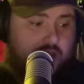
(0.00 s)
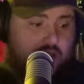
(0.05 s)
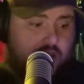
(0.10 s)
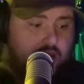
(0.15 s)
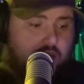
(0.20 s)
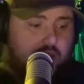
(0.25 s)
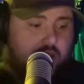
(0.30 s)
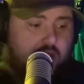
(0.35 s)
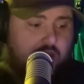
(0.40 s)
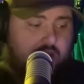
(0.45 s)

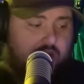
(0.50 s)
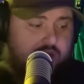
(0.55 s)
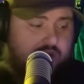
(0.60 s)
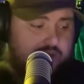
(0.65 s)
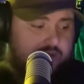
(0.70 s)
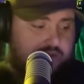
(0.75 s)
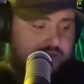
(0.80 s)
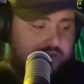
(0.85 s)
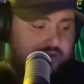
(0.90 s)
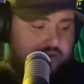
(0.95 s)

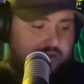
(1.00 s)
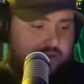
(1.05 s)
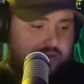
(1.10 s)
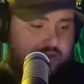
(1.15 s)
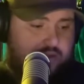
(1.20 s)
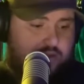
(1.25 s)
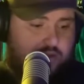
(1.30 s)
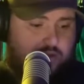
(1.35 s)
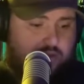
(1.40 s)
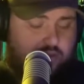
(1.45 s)
they're
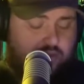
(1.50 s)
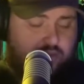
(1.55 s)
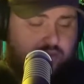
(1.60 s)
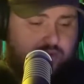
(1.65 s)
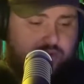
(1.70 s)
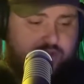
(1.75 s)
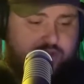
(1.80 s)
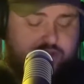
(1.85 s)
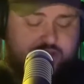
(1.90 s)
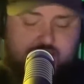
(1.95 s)

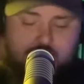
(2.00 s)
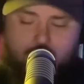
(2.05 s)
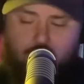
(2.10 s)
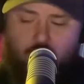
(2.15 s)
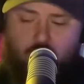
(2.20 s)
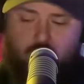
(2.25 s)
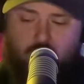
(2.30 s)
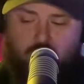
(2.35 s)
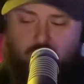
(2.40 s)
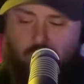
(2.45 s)
just like,
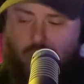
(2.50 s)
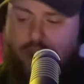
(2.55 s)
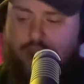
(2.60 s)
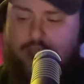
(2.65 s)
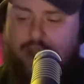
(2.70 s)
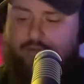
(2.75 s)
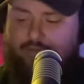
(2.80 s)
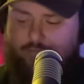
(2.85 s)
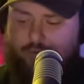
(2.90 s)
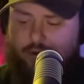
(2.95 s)

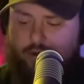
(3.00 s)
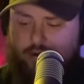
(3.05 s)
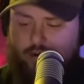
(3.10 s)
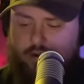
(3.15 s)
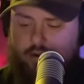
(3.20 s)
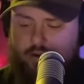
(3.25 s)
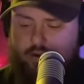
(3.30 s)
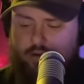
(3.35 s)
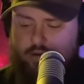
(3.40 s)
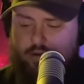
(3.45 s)
whatever.